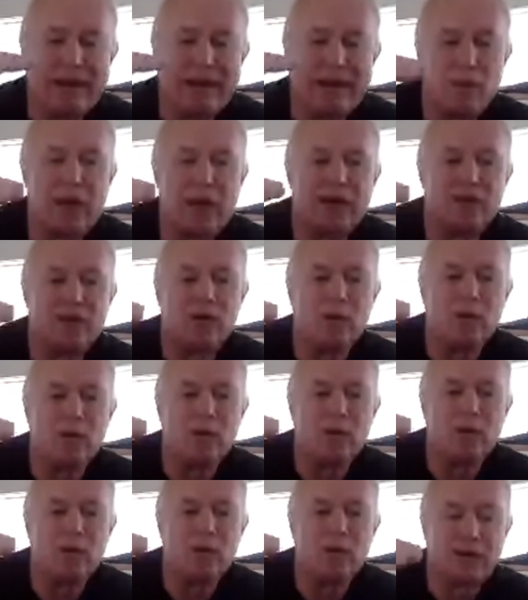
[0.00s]
and that's what
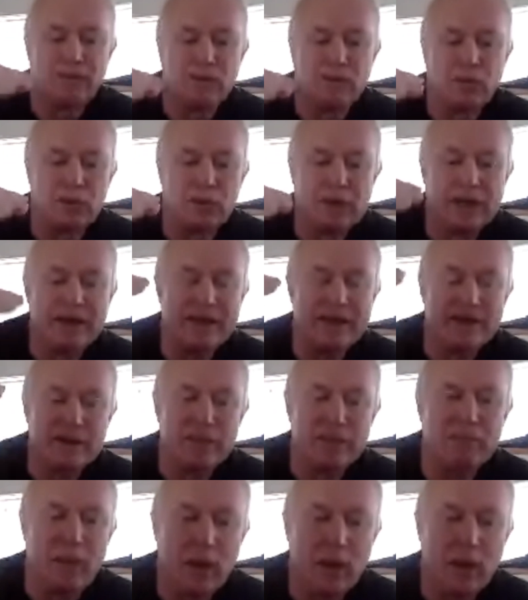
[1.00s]
the alien cortex is for.